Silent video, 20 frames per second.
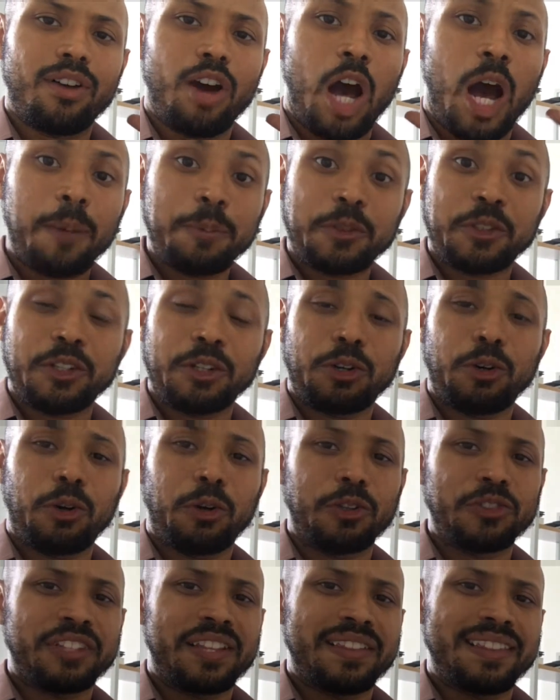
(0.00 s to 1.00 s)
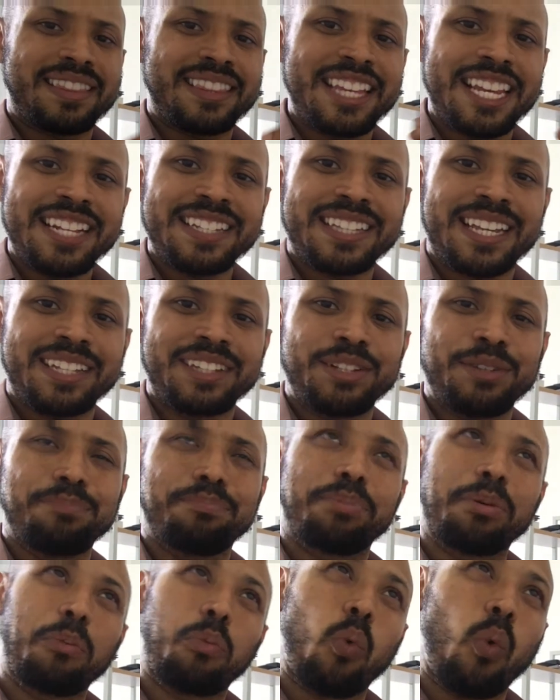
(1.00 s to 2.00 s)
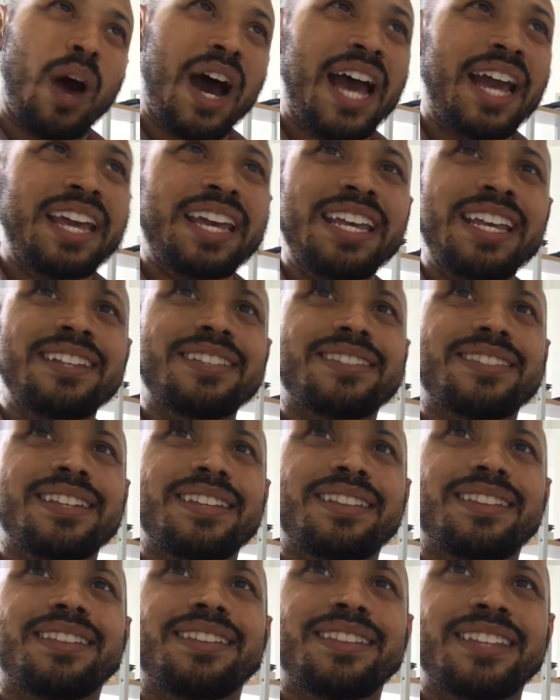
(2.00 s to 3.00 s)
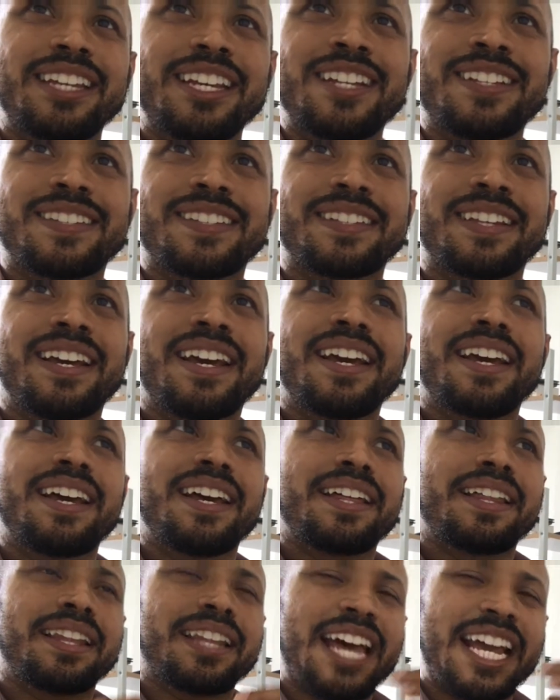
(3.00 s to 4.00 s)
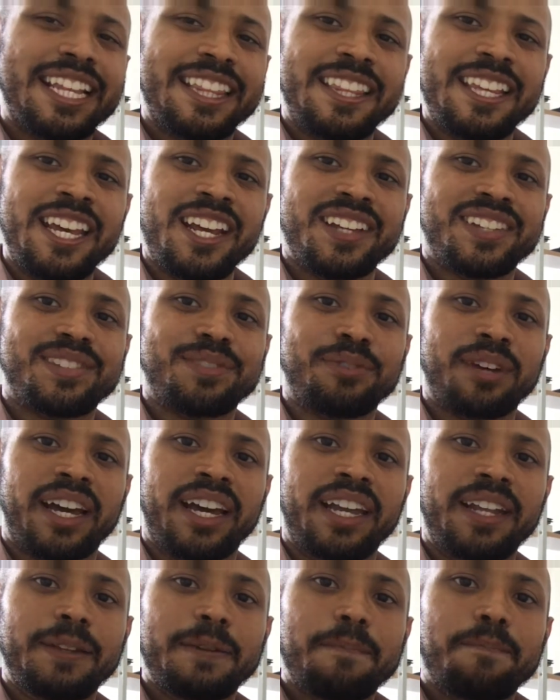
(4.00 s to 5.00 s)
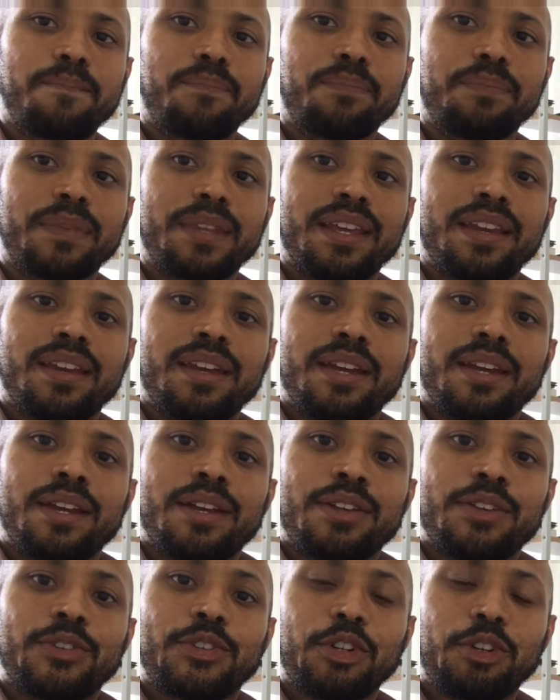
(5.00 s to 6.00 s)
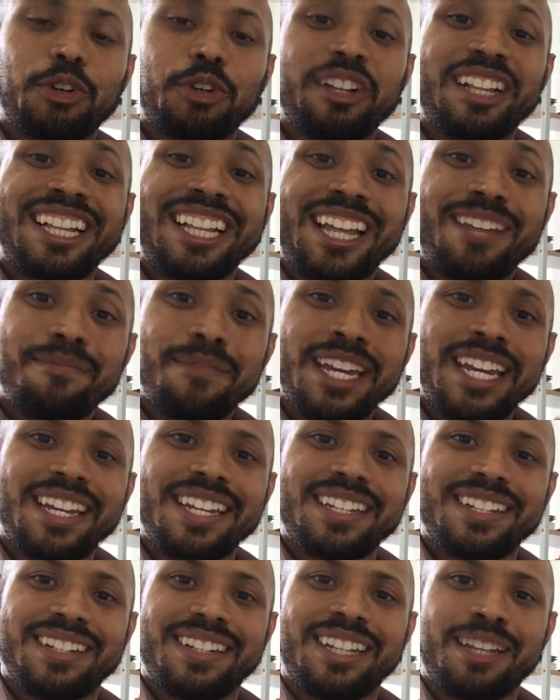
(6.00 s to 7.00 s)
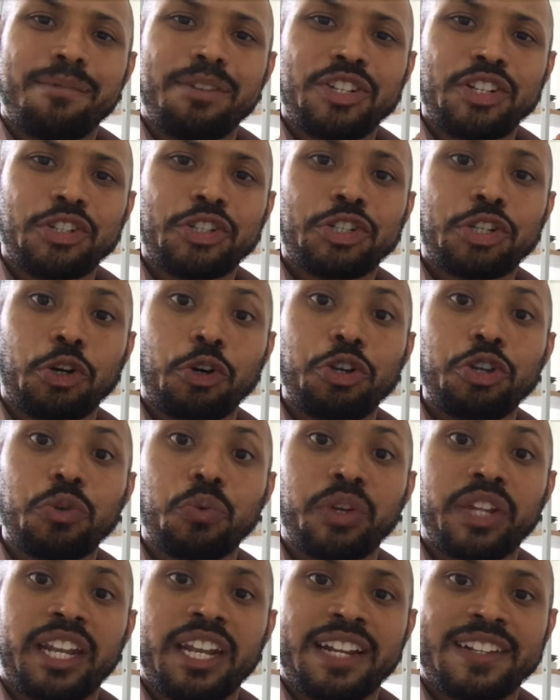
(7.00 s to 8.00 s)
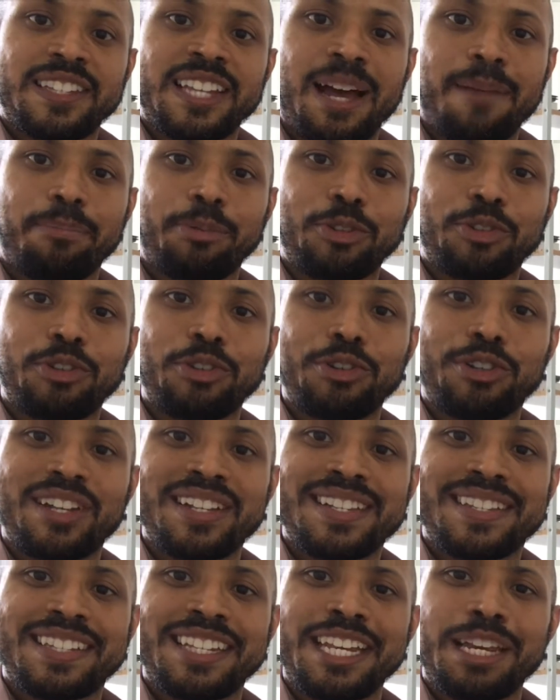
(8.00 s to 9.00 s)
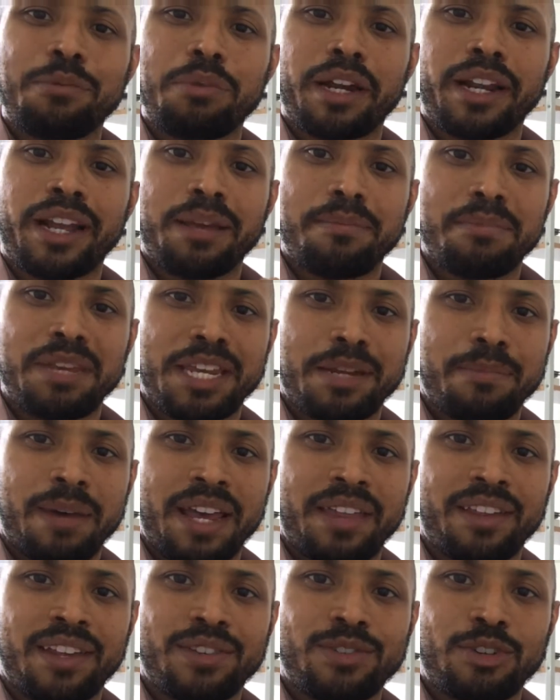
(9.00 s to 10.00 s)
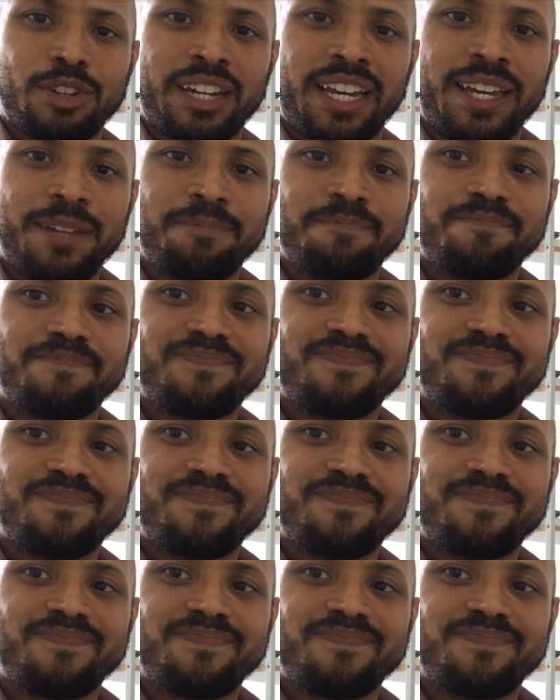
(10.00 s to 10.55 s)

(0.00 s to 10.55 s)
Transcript: obstacles and things but why is it this like this, right? So let me just show you with an example so you can see what I mean by this, okay?